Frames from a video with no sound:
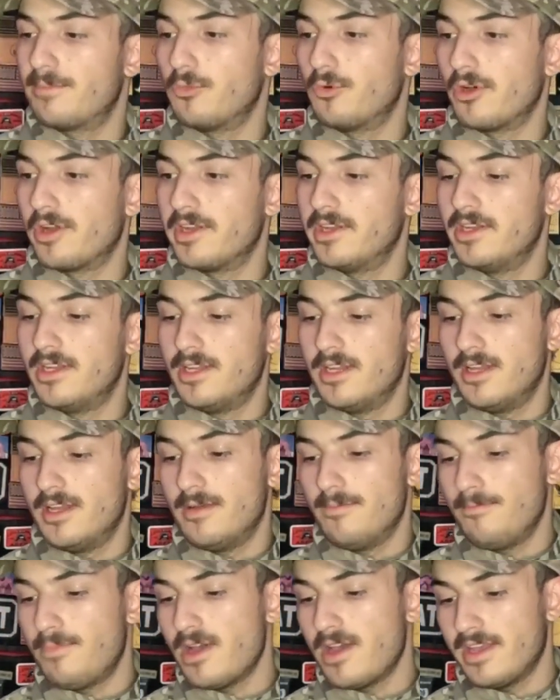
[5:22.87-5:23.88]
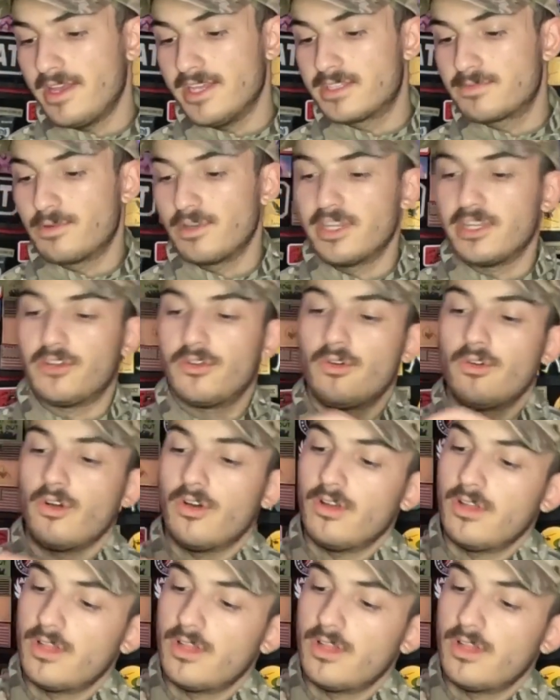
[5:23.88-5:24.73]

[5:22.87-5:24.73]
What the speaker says: boy. But it's pretty cool.